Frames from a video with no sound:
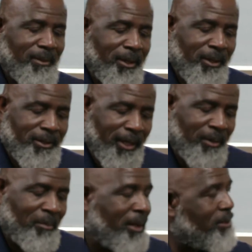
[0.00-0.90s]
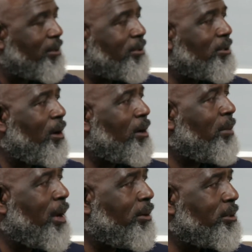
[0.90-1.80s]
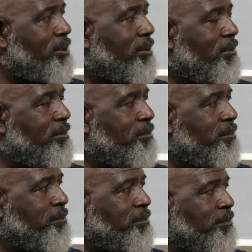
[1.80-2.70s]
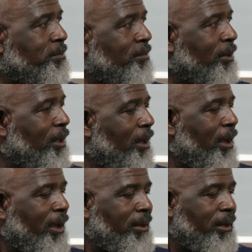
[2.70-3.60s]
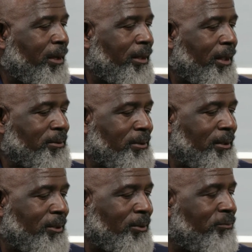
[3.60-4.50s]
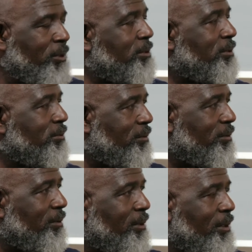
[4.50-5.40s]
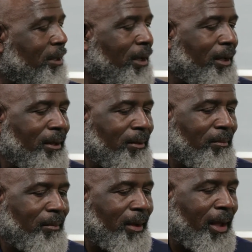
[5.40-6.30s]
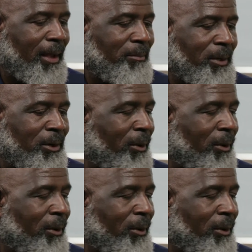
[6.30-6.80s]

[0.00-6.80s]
they're going to take a month to talk about us, and uh, that's a little offensive. Um, I'm a